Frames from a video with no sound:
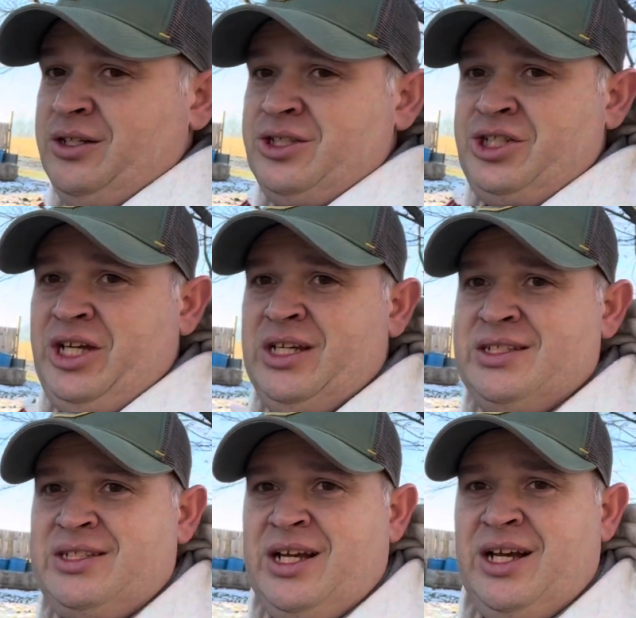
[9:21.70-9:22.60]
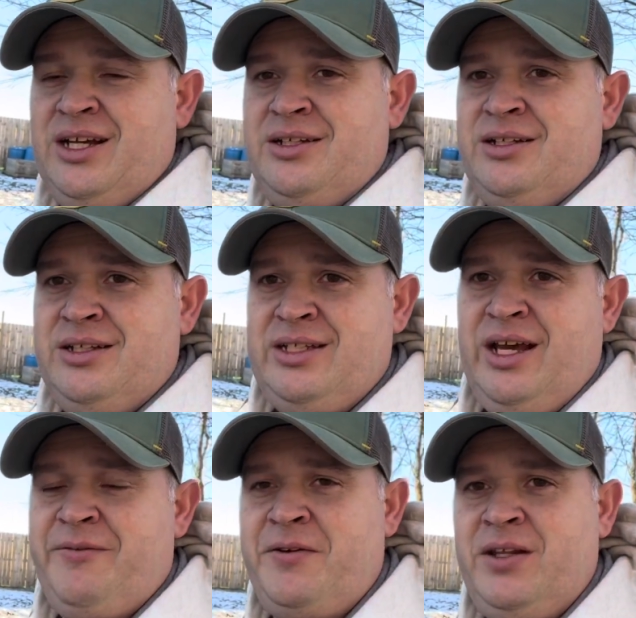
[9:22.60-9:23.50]
She is
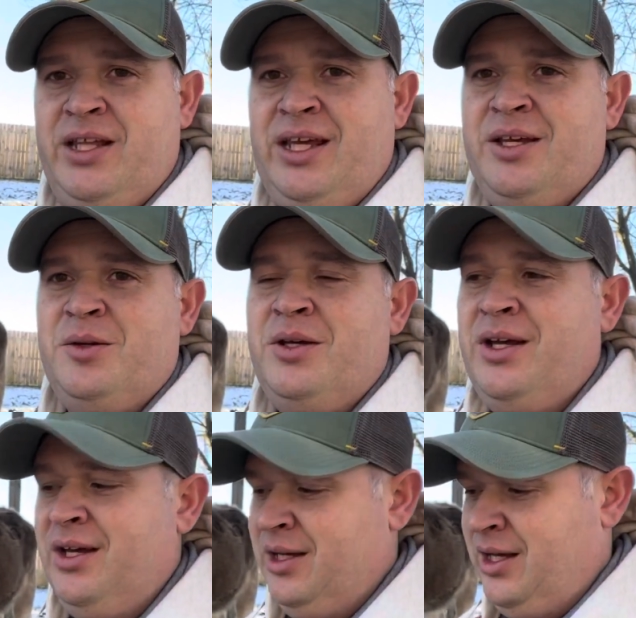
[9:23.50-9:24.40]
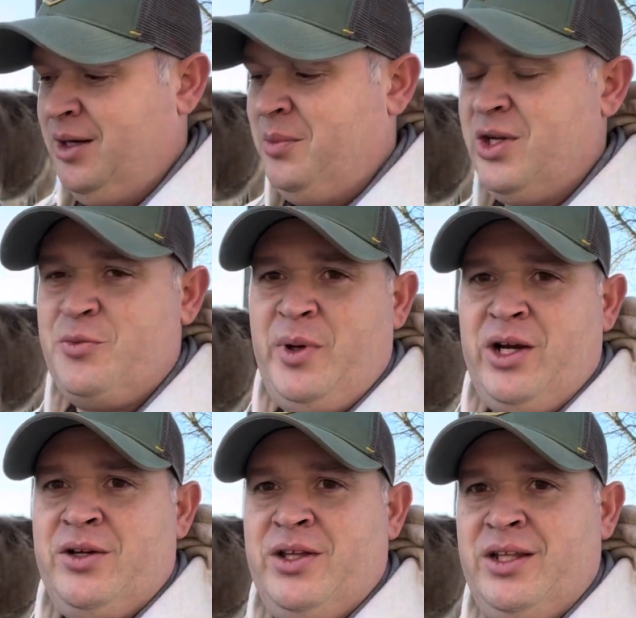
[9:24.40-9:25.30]
definitely much
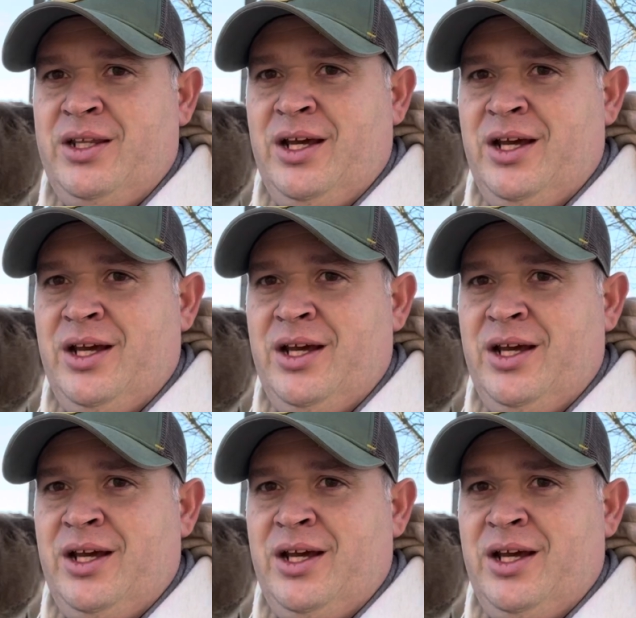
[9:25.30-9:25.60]
bigger than